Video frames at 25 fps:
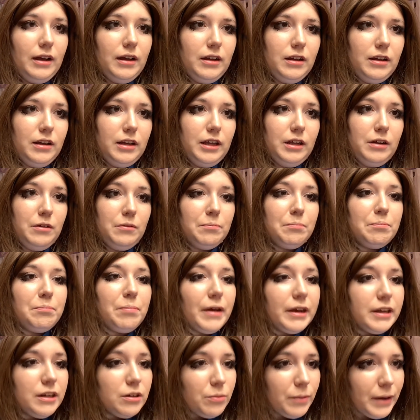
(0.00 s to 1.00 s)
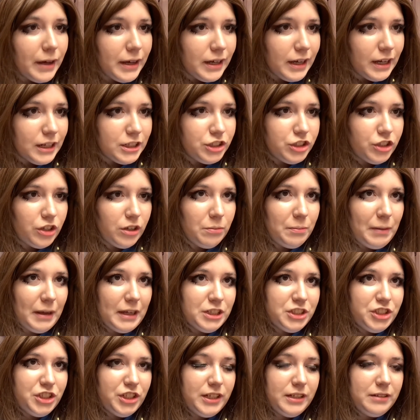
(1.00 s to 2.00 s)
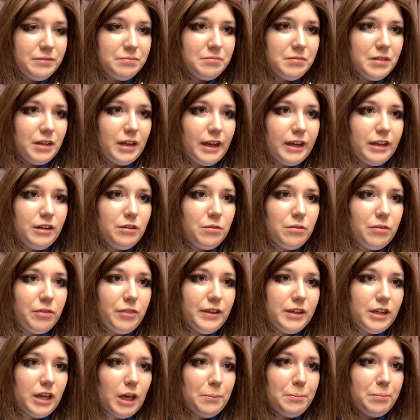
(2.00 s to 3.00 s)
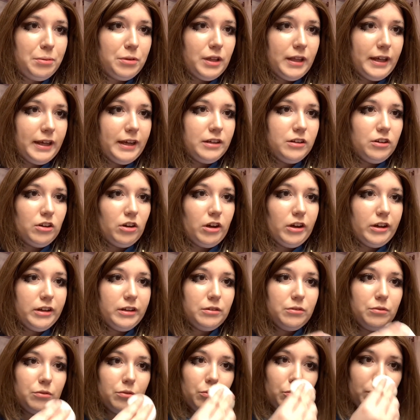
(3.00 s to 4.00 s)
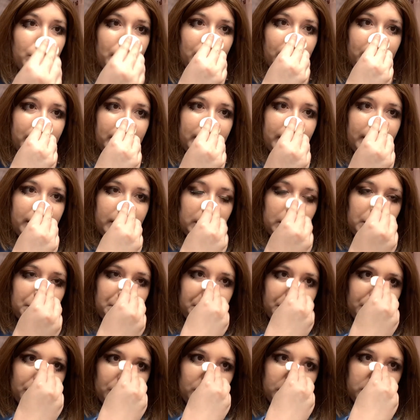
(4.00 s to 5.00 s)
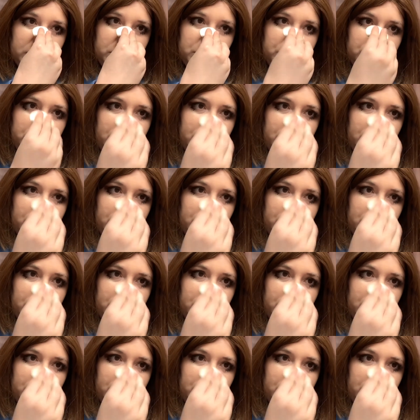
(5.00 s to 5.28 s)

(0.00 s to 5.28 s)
And by the way, I should mention, I don't think I plan on wearing any blush